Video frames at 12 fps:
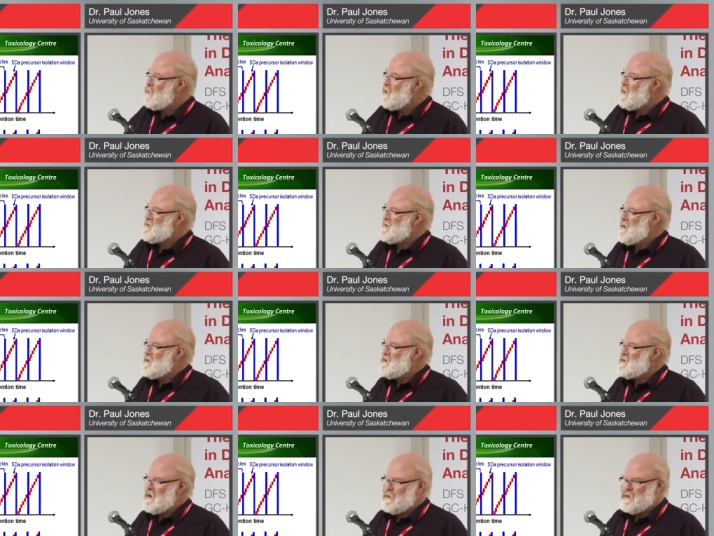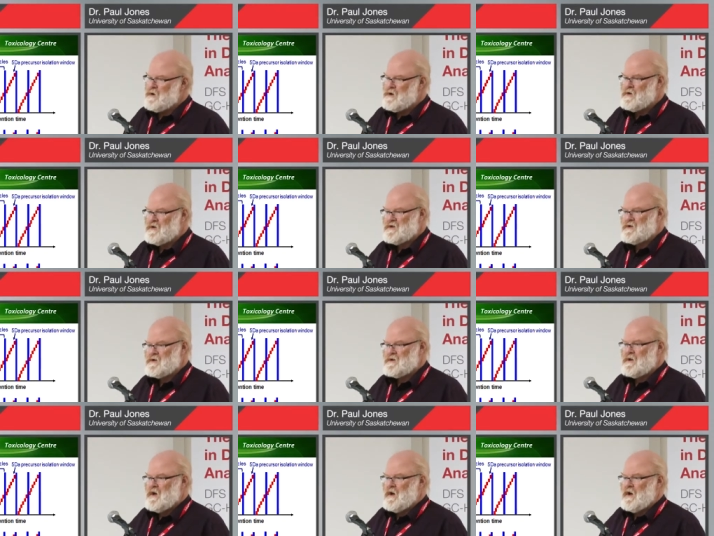we isolate intact
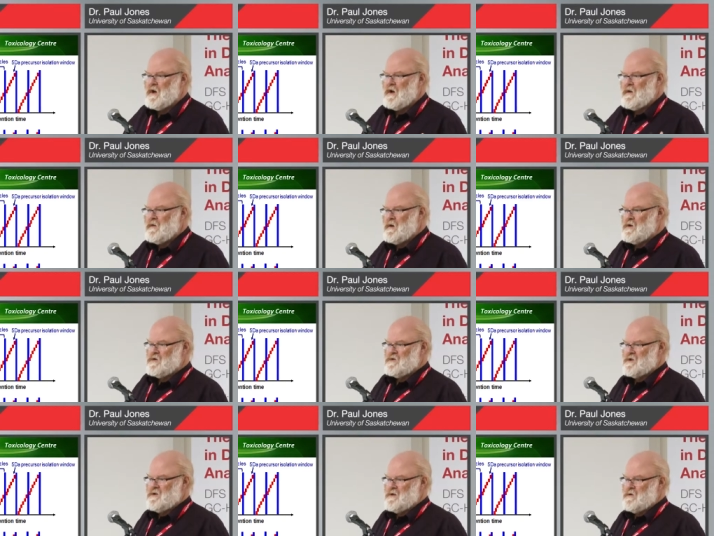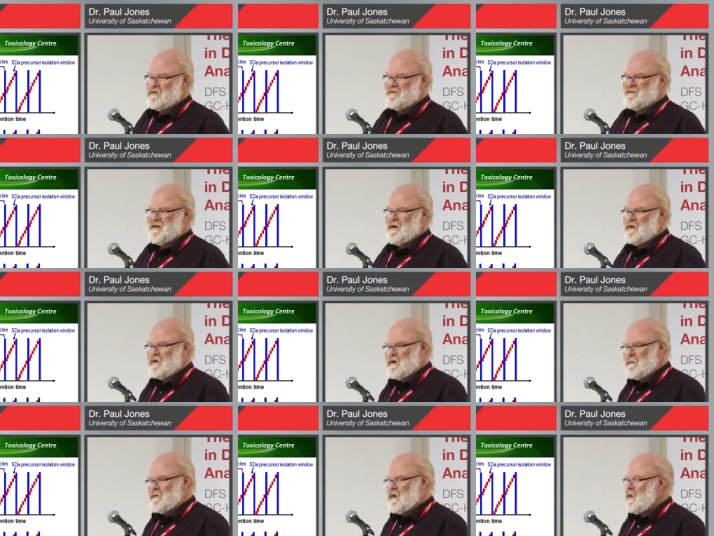precursors uh, and then use a series of
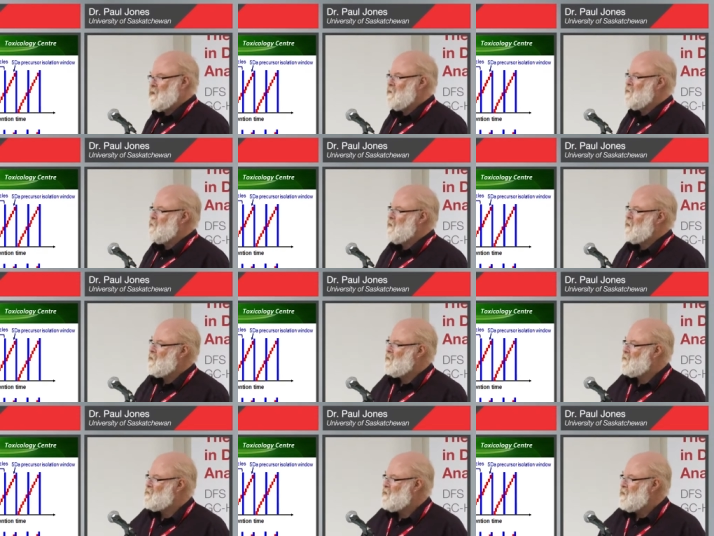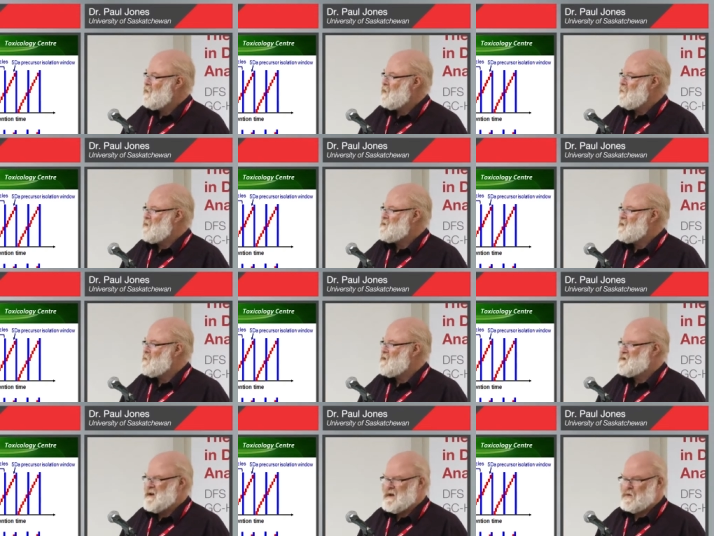data uh, independent
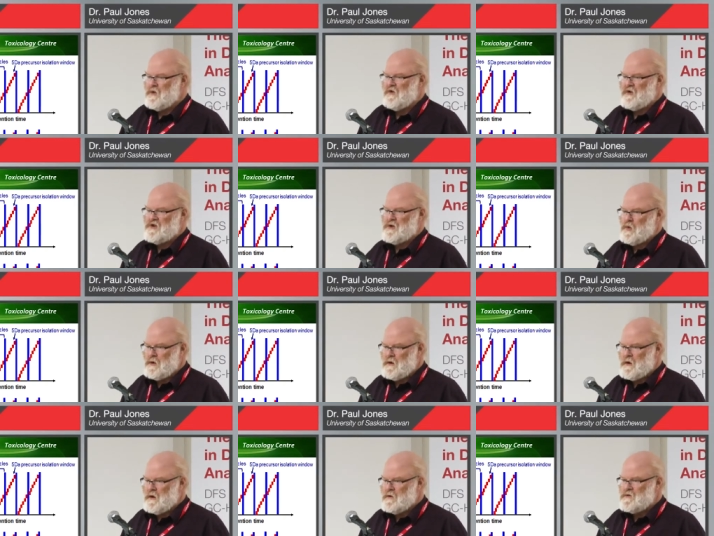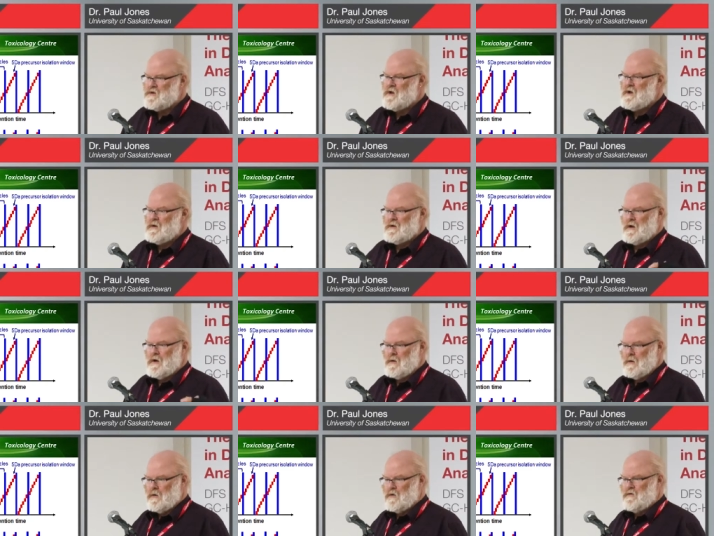MSMS acquisition windows to go
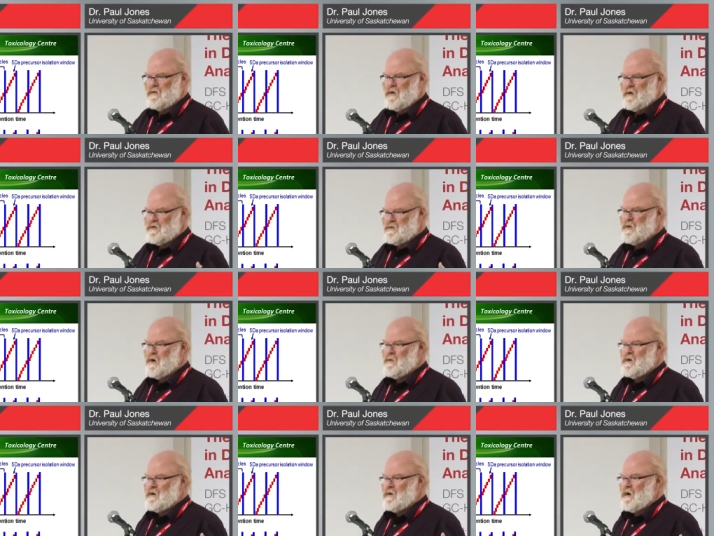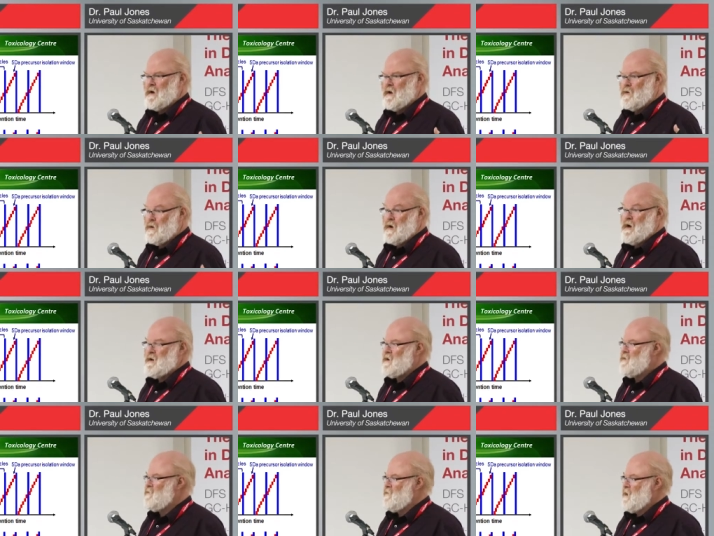and look for those bromine uh, or
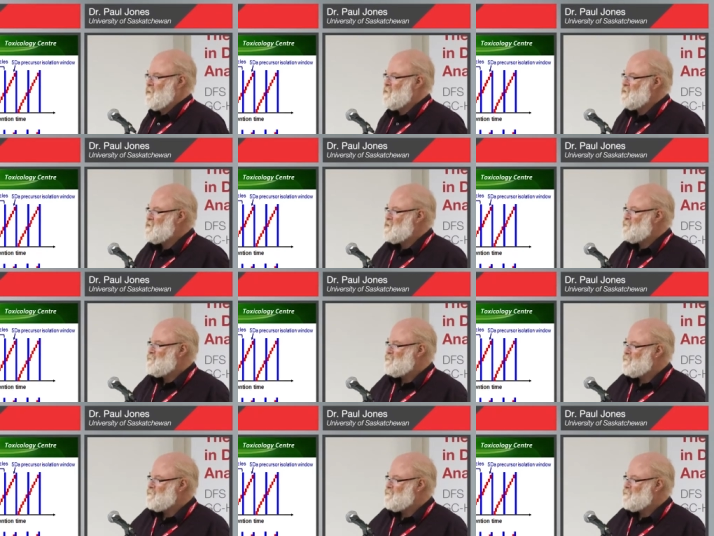iodine fragments.